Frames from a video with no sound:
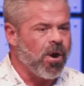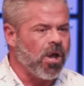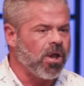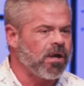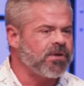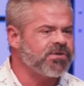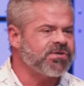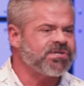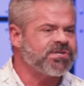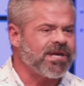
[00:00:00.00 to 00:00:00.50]

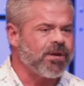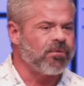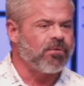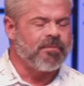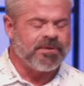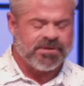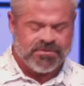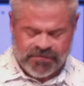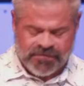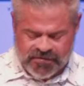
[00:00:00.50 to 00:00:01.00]
Paul also said
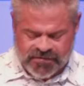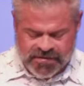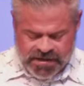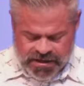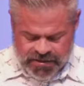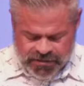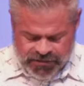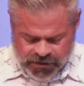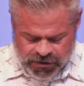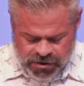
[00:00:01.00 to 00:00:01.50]
in Romans
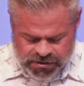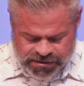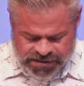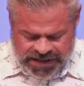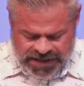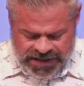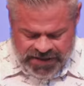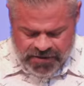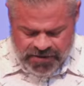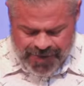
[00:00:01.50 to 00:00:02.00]
15,
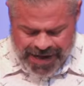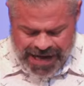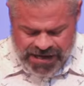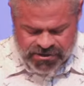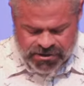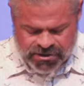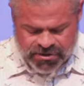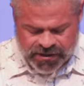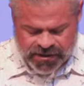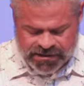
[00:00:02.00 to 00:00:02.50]
13 in the
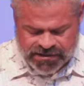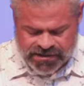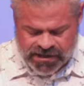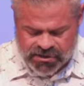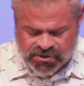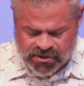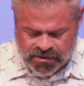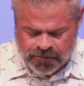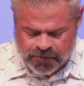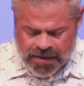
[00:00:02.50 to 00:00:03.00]
Passion
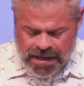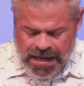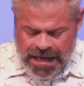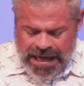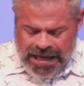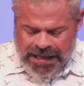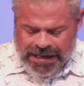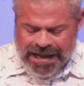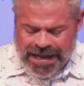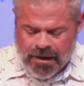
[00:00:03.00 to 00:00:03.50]
Translation,
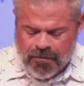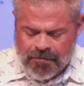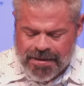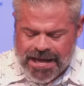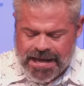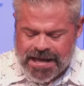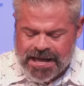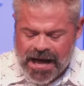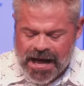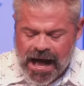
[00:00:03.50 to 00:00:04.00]
Now
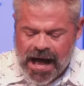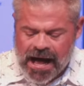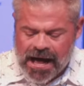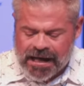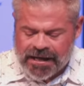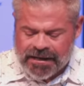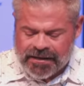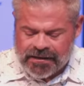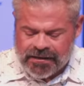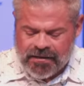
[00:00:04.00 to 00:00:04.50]
may
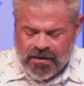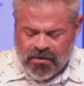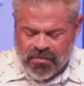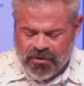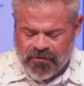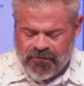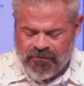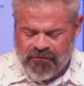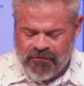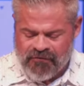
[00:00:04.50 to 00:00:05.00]
God,
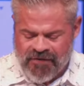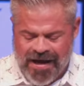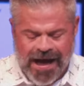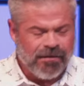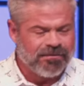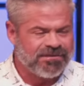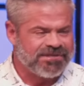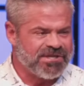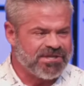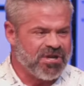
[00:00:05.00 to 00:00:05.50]
the
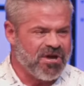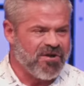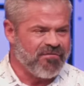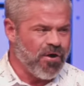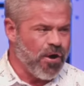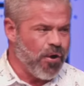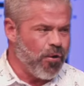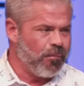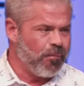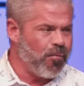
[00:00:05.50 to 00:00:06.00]
fountain
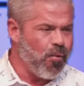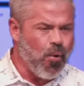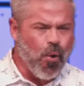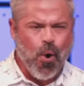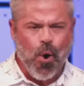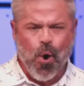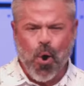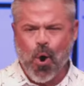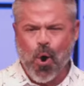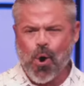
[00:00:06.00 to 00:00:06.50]
of hope,
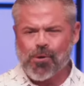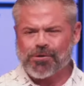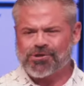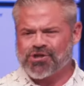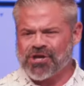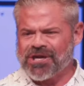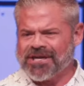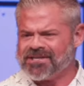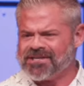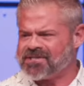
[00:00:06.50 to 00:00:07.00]
woo,
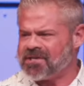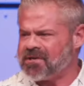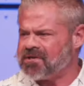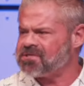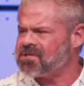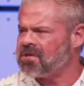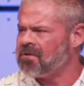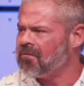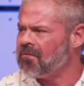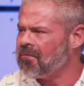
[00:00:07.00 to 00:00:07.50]

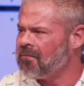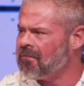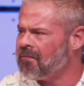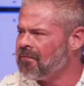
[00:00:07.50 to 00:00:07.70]
Jesus,